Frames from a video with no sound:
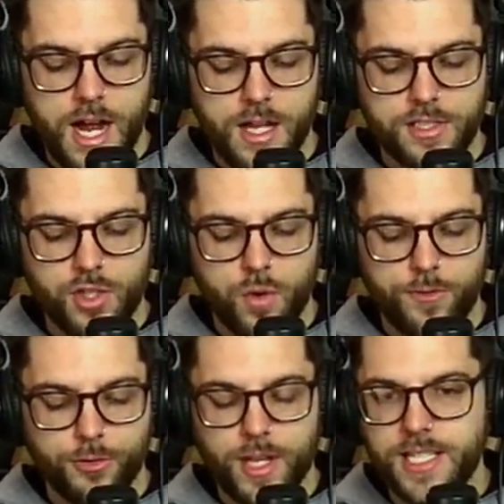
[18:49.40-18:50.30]
so
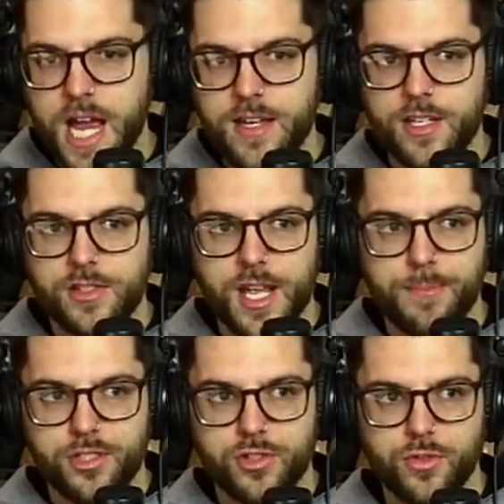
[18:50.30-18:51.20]
for like 9 years, I
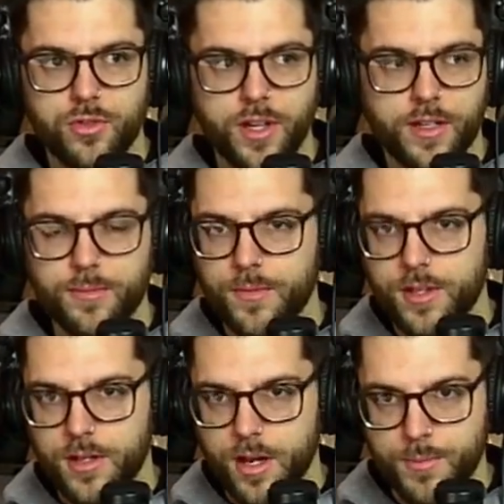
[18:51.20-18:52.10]
pursued like
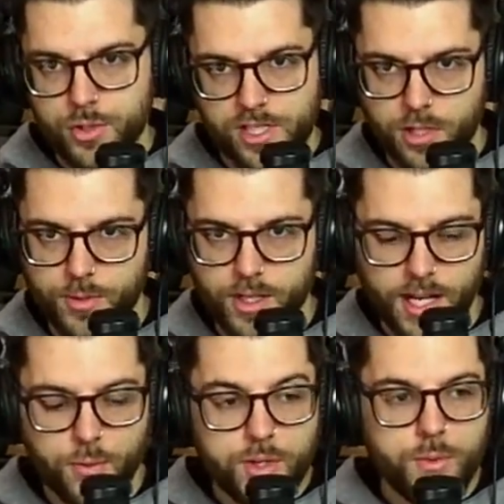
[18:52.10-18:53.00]
a music career. Like I
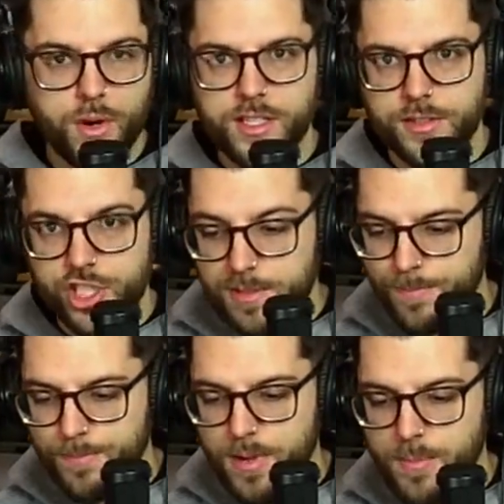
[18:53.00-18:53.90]
really wanted to just
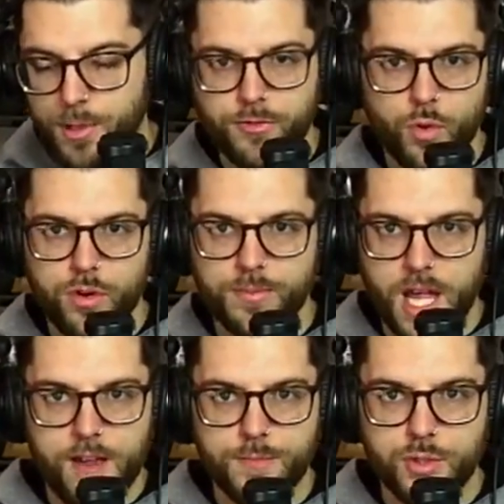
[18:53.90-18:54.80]
perform
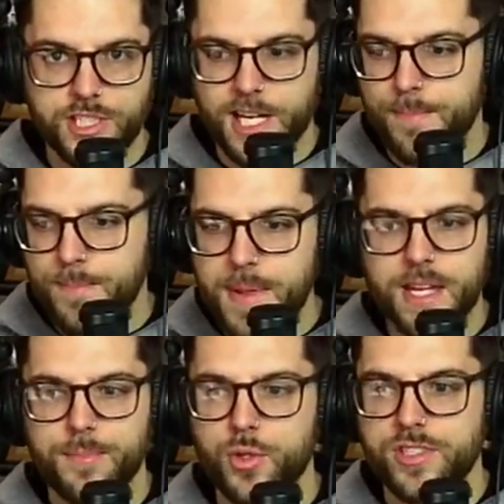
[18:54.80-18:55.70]
live music, make
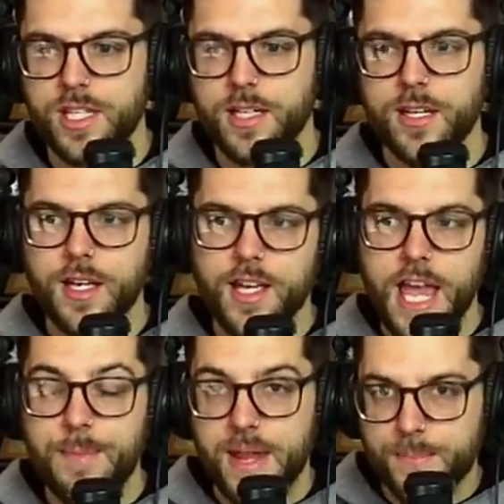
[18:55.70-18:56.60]
music,
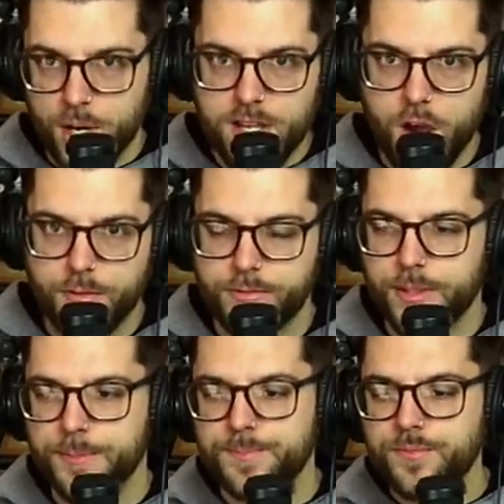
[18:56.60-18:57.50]
and make money off of
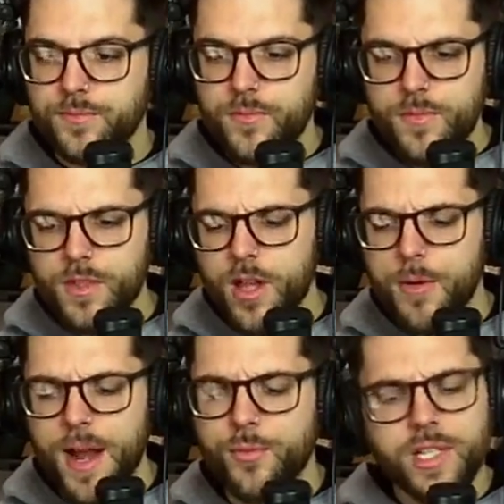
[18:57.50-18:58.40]
it.
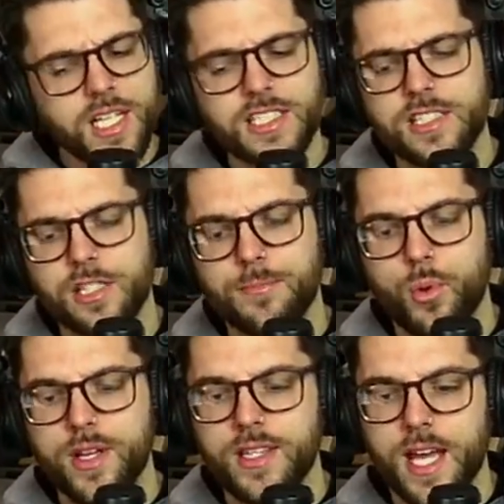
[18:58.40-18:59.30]
I realized at some
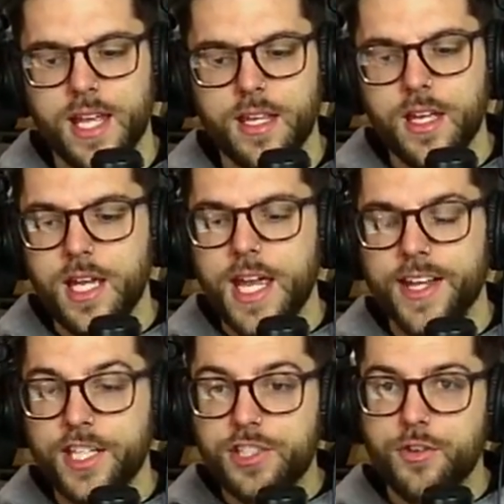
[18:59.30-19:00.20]
point that, at
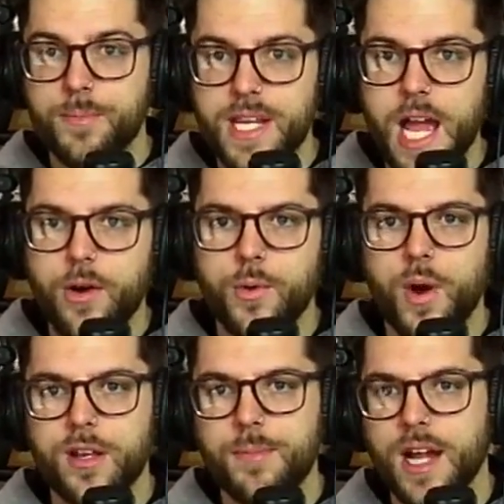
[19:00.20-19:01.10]
least for me, how I
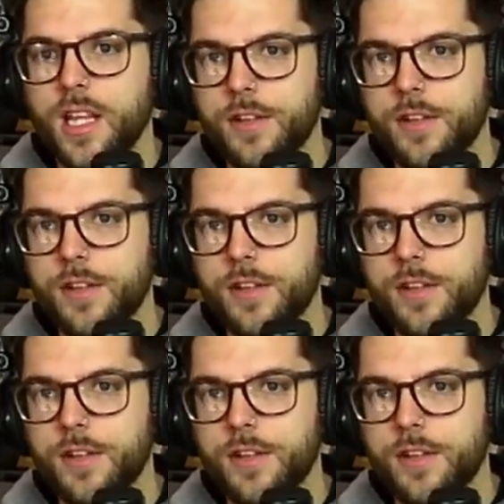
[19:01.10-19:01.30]
wanted my life